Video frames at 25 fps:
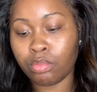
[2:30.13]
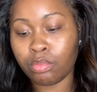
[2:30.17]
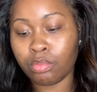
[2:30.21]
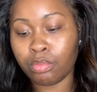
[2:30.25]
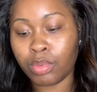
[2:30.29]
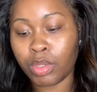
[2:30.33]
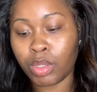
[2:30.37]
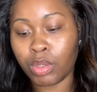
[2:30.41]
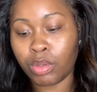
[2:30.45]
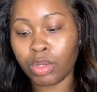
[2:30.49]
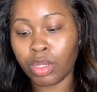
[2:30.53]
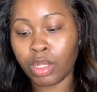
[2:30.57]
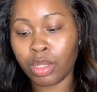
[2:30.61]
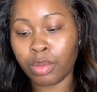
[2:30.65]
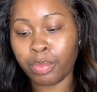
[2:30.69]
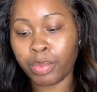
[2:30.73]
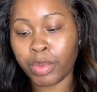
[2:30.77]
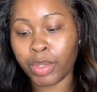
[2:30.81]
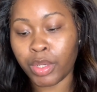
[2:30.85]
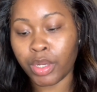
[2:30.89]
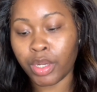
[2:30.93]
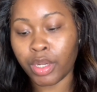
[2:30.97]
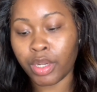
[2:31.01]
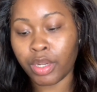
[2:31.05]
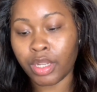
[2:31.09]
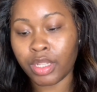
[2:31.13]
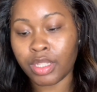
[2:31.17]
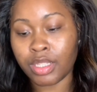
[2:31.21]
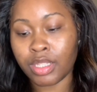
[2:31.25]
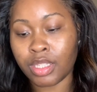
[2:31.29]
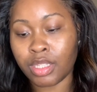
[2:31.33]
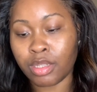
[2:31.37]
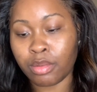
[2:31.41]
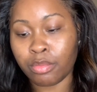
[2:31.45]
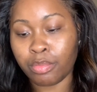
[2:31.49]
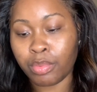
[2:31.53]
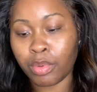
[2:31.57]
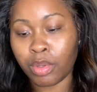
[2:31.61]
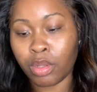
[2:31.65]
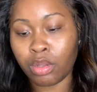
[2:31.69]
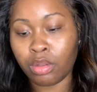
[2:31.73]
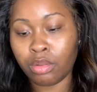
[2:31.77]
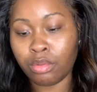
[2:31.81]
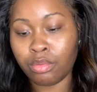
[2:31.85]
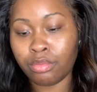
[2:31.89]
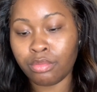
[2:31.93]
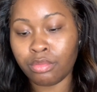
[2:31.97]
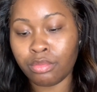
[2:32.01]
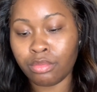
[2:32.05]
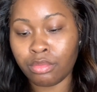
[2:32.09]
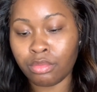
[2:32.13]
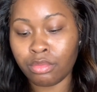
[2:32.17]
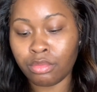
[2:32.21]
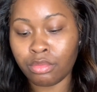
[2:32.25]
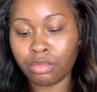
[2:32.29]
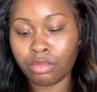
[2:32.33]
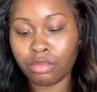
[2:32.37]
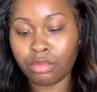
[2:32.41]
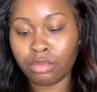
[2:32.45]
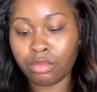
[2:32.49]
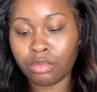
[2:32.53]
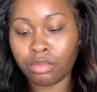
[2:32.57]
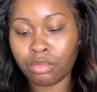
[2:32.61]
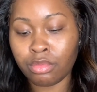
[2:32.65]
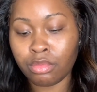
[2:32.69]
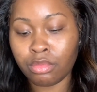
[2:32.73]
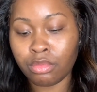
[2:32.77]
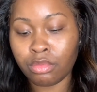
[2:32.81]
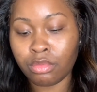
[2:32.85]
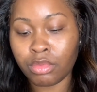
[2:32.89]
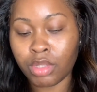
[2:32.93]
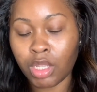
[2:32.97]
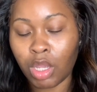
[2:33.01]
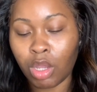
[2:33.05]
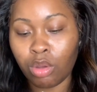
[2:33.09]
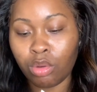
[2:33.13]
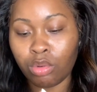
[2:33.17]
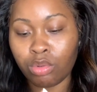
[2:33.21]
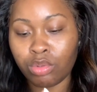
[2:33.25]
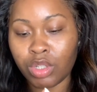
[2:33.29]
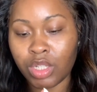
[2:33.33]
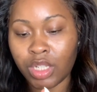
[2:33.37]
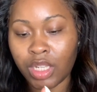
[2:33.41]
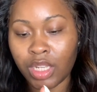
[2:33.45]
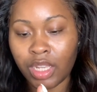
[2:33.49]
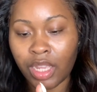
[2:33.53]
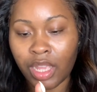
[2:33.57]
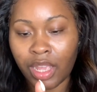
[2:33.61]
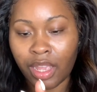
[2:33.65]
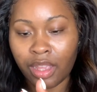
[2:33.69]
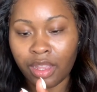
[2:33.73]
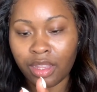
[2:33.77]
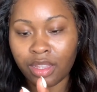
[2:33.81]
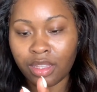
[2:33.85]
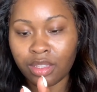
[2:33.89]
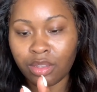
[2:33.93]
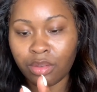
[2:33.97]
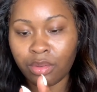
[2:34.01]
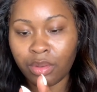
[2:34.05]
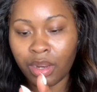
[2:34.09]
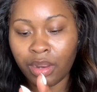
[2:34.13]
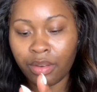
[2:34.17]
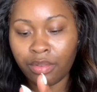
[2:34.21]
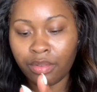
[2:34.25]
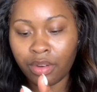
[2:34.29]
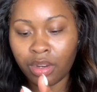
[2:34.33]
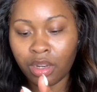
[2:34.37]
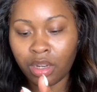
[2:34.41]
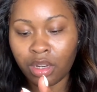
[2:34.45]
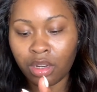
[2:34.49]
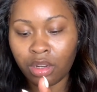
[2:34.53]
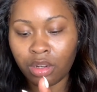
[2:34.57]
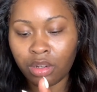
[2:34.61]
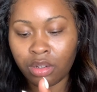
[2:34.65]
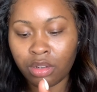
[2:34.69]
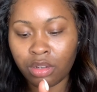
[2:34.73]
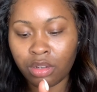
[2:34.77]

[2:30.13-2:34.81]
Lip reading: Beauty Pure and Simple, OGX or whatever.